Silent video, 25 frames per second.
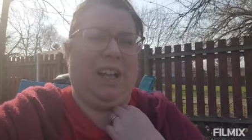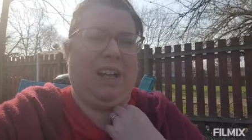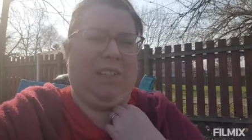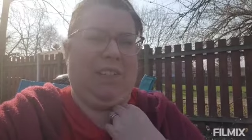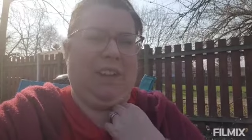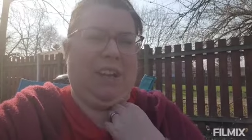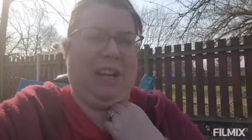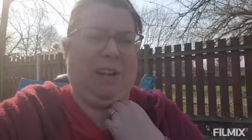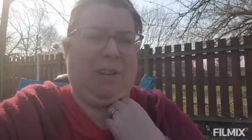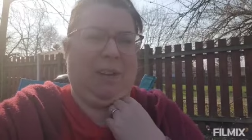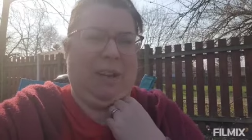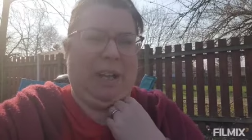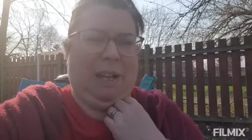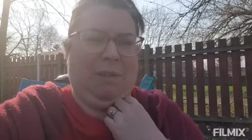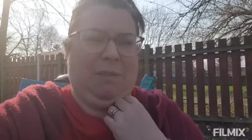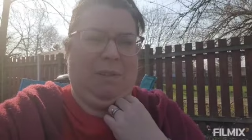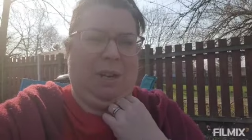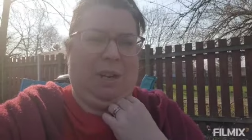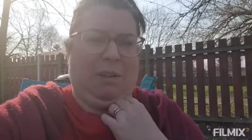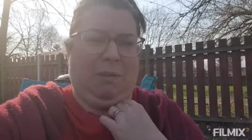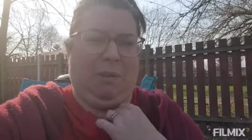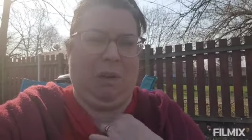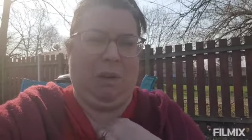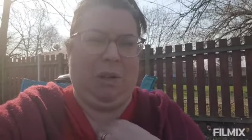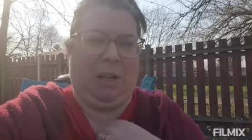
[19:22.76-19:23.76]
I thought, okay,
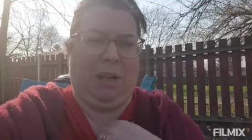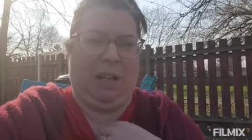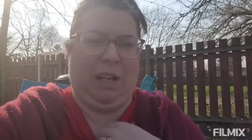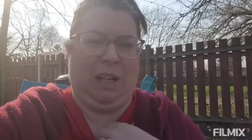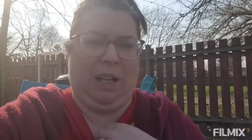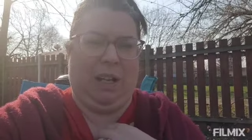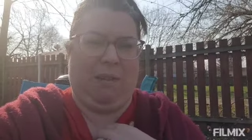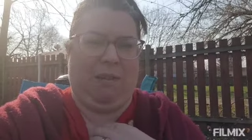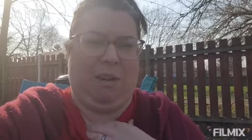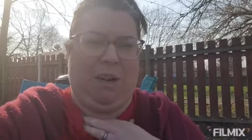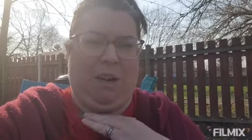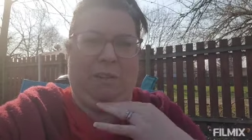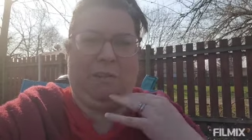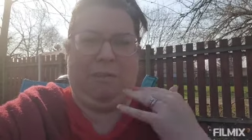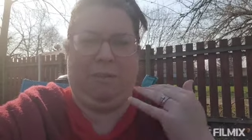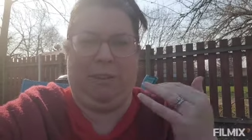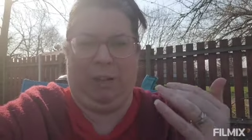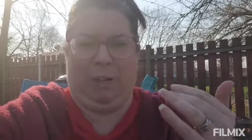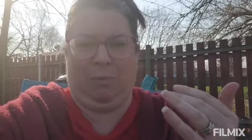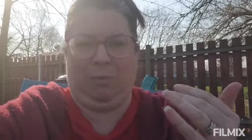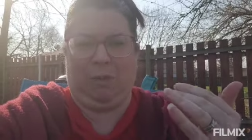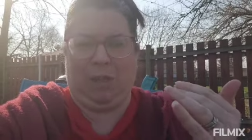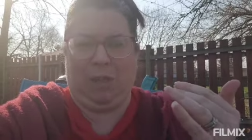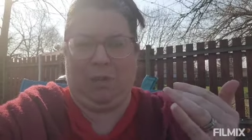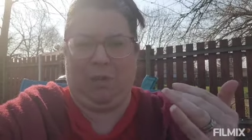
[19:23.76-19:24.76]
well, I'm going to want to
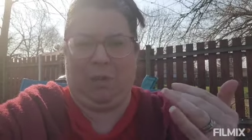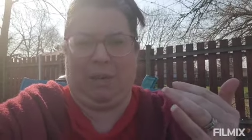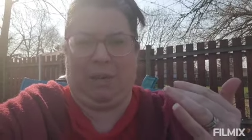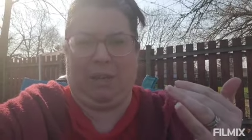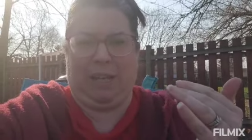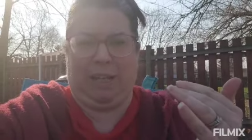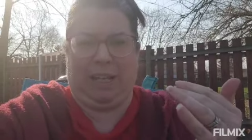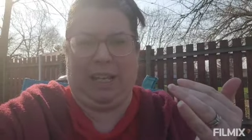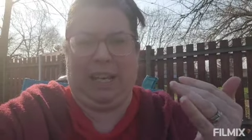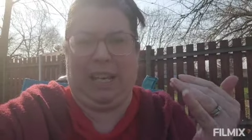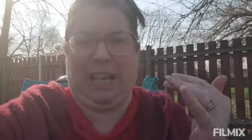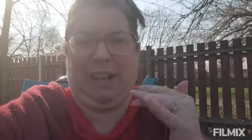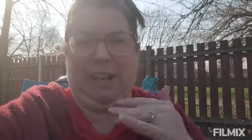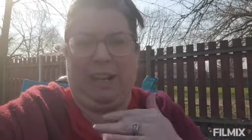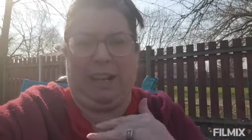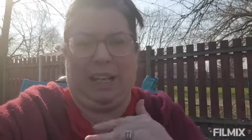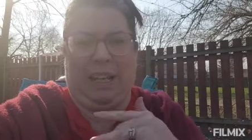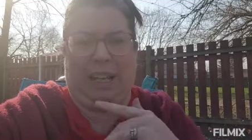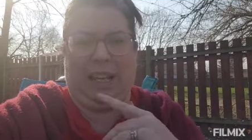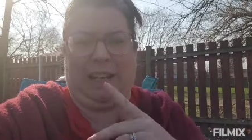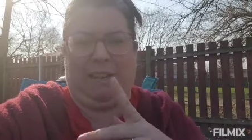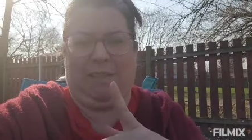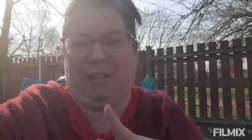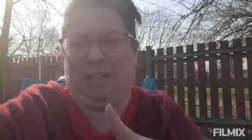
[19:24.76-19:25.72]
film doing the care cake,